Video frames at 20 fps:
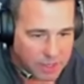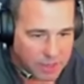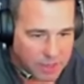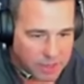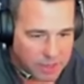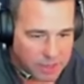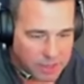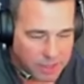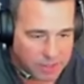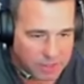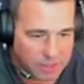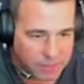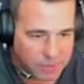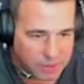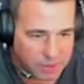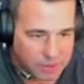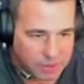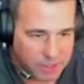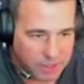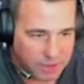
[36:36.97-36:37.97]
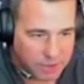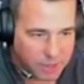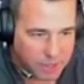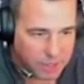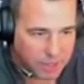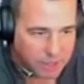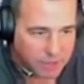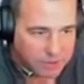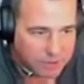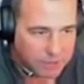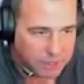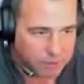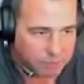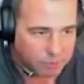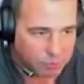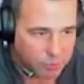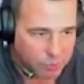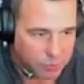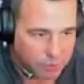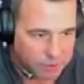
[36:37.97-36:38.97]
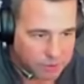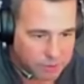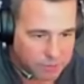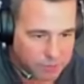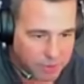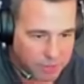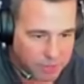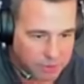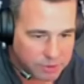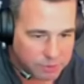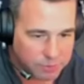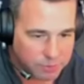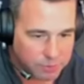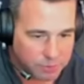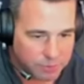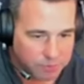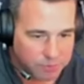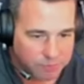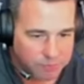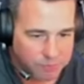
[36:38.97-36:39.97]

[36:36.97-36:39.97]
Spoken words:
like to be as honest and brutal as possible